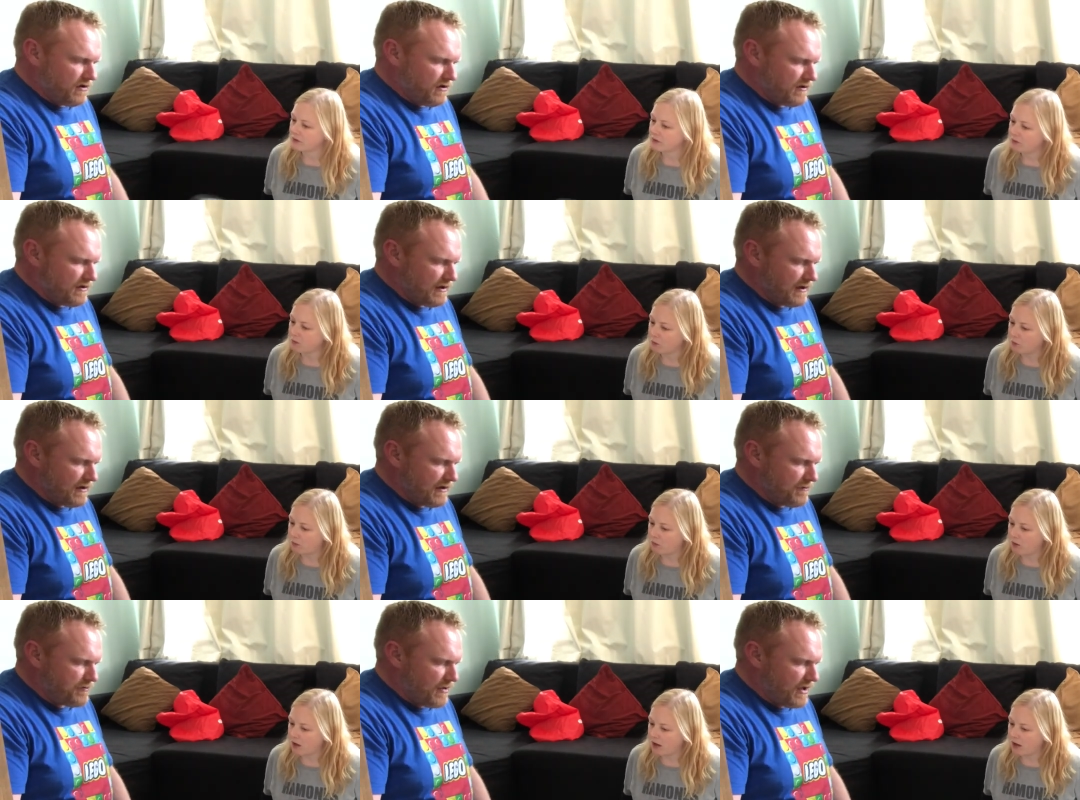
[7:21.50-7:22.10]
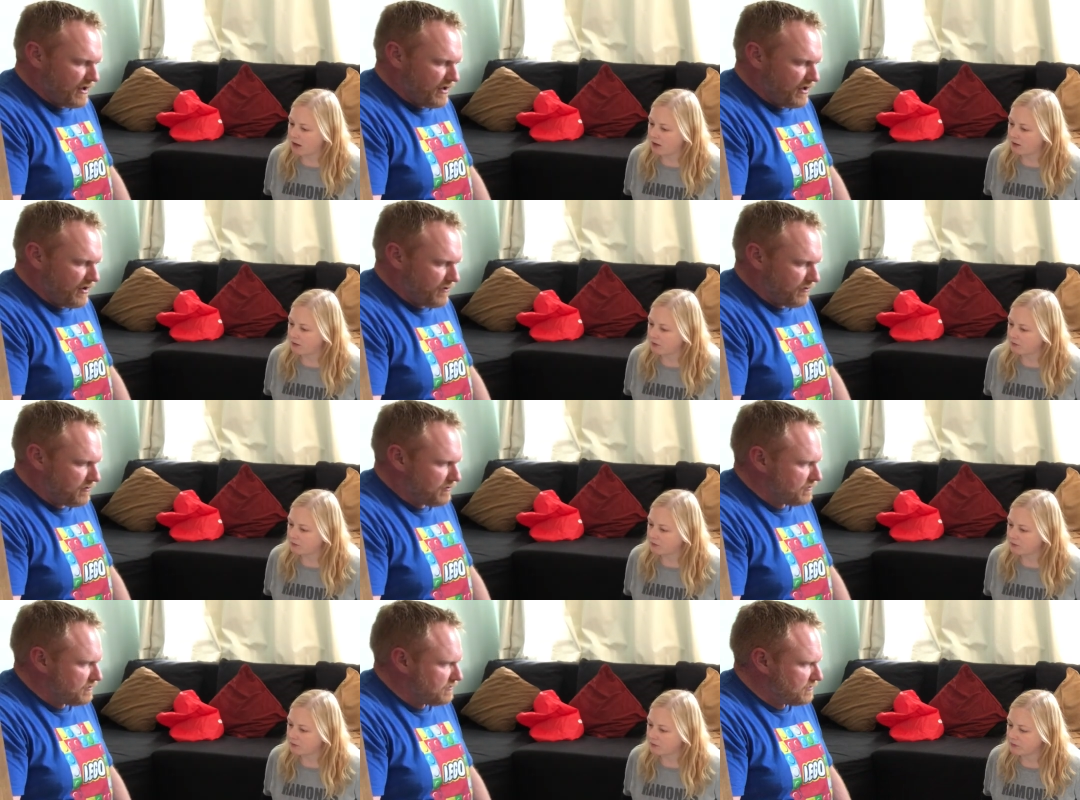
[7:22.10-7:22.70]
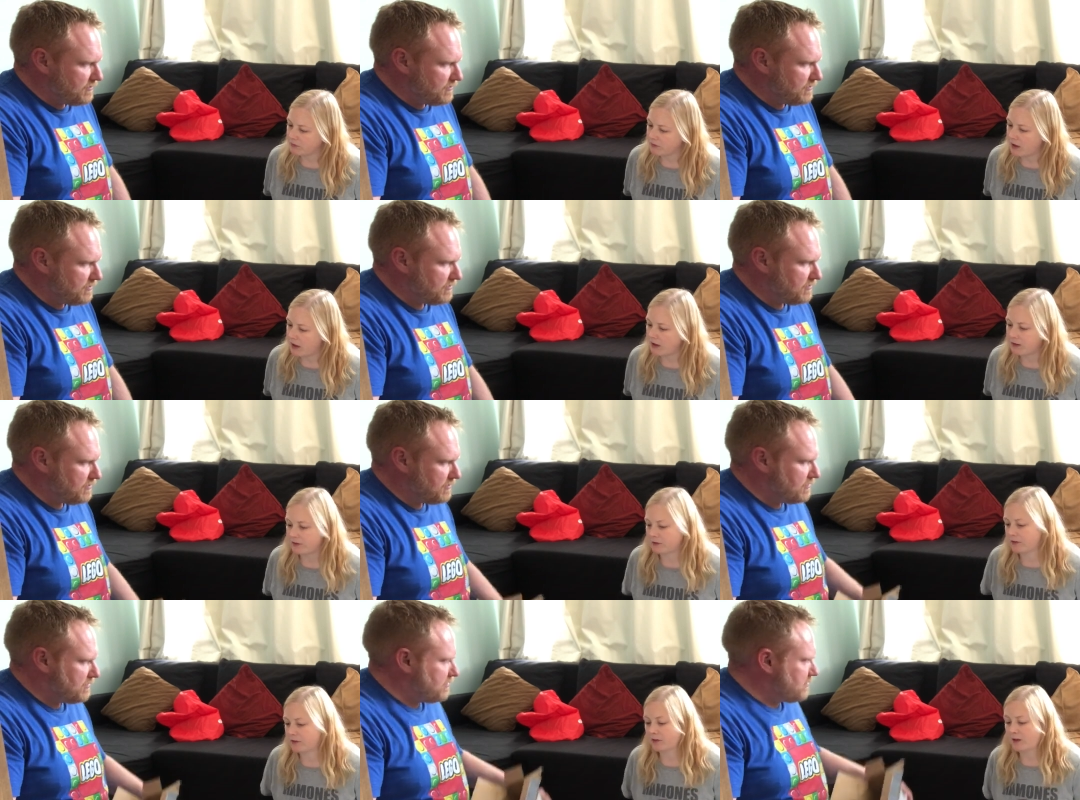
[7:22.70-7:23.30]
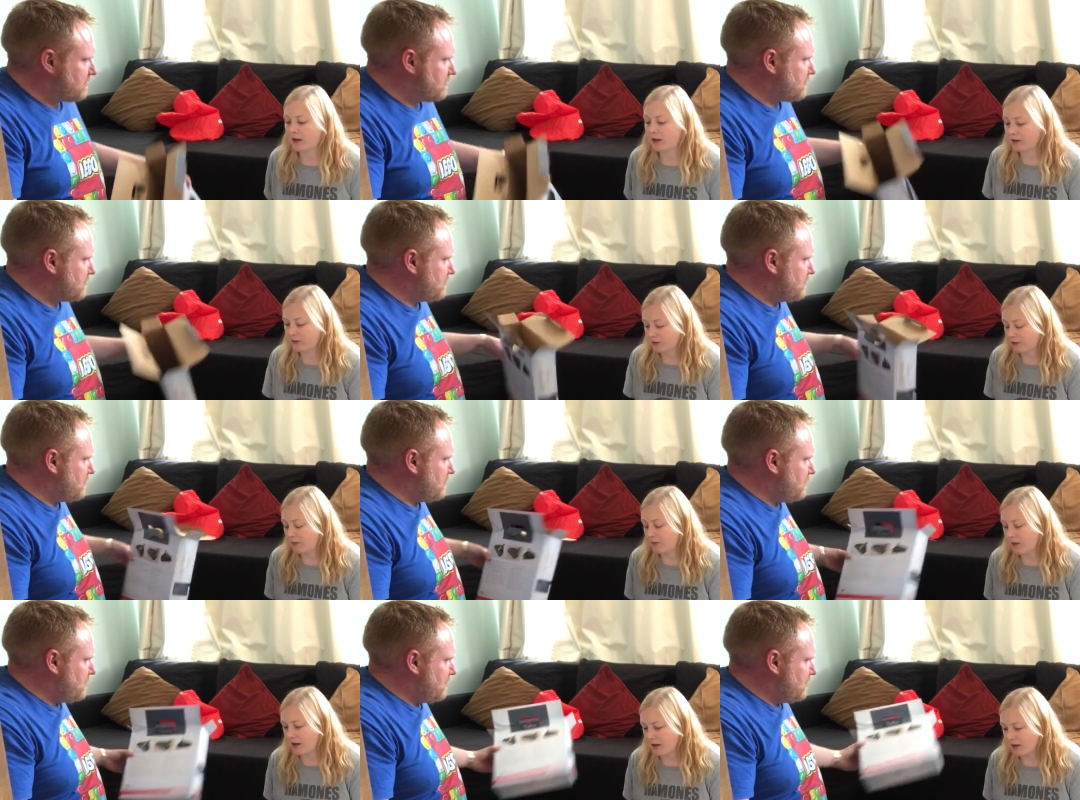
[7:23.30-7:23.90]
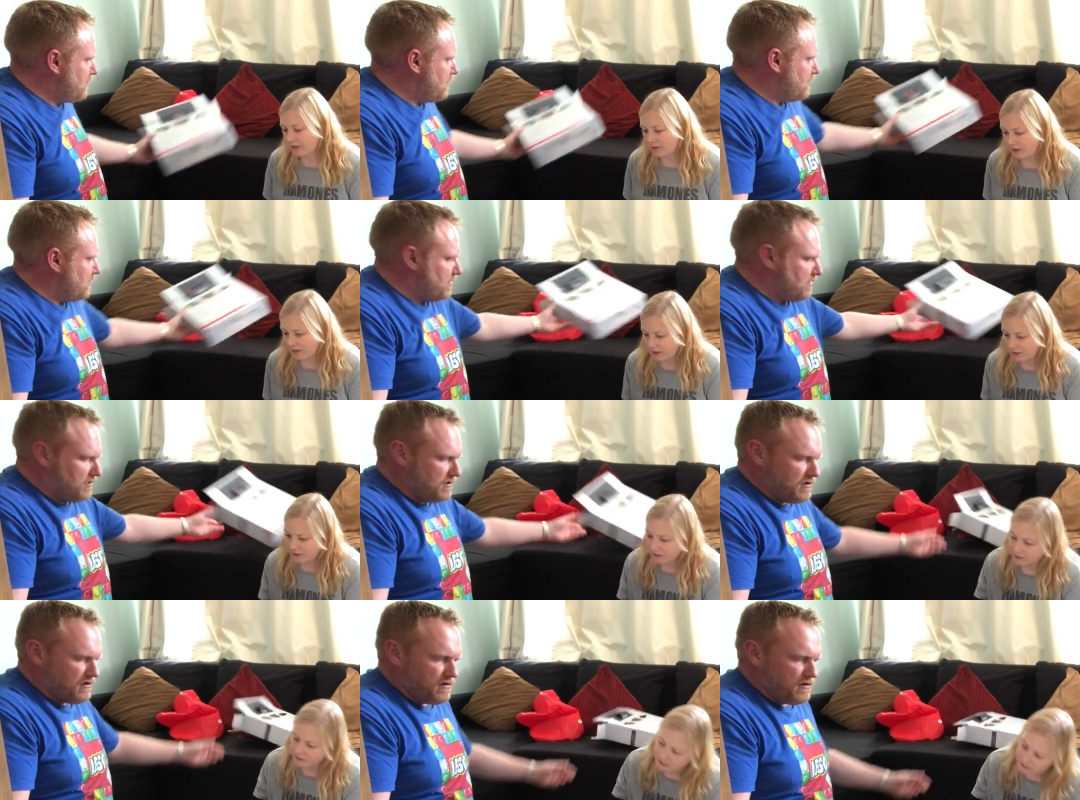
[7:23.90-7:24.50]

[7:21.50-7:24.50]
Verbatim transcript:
Speaker 1: It's like wow. it's brand new.
Speaker 2: That's that's amazing.